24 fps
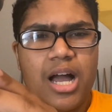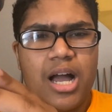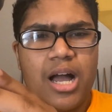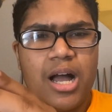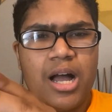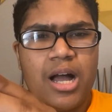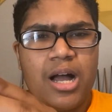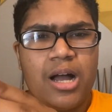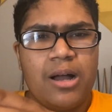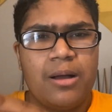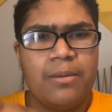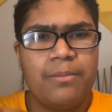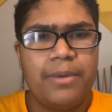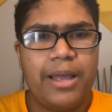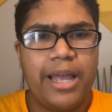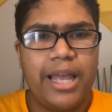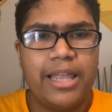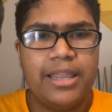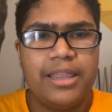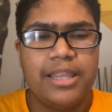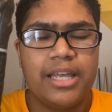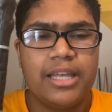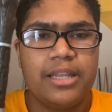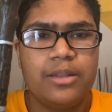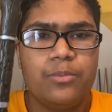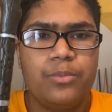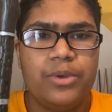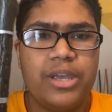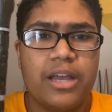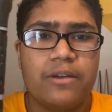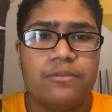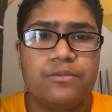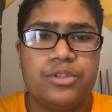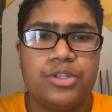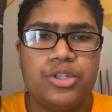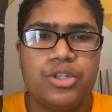And then we
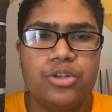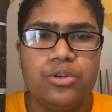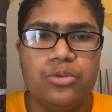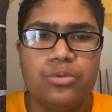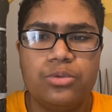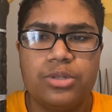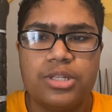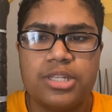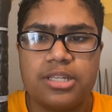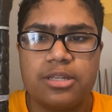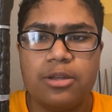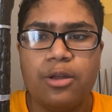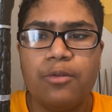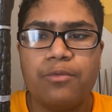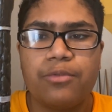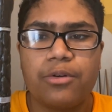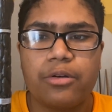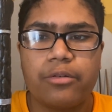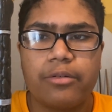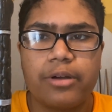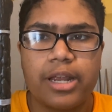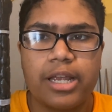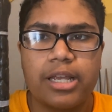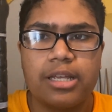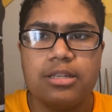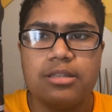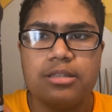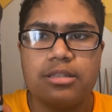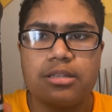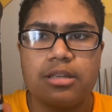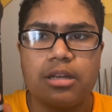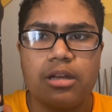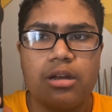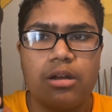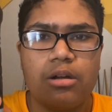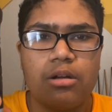have 2 silver
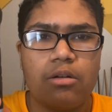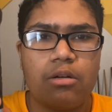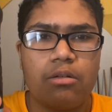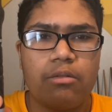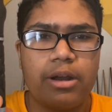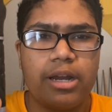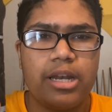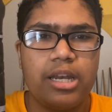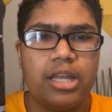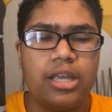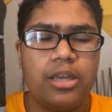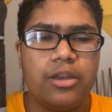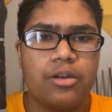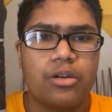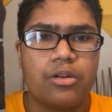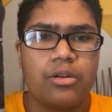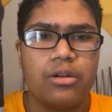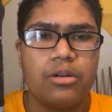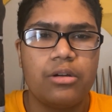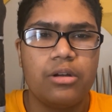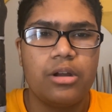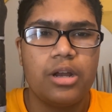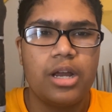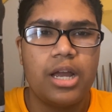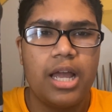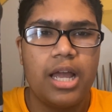rings right here,